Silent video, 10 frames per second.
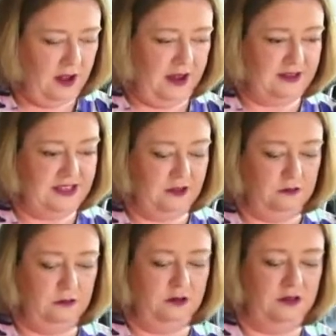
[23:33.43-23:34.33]

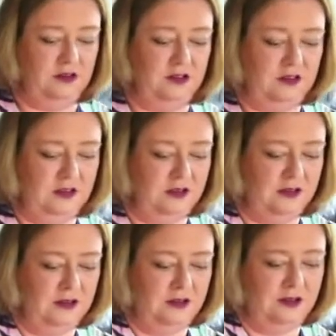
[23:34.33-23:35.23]
until
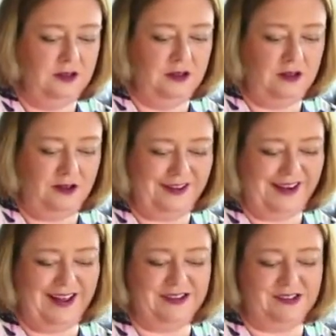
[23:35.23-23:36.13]
I can
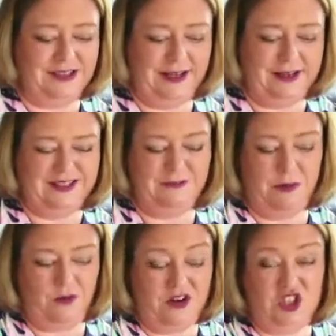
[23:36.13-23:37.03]
handle it. Because
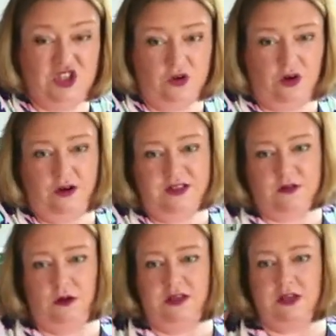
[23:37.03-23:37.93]
remember, it's sugar.
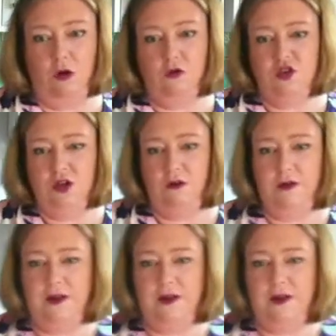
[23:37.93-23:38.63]
It's hot sugar in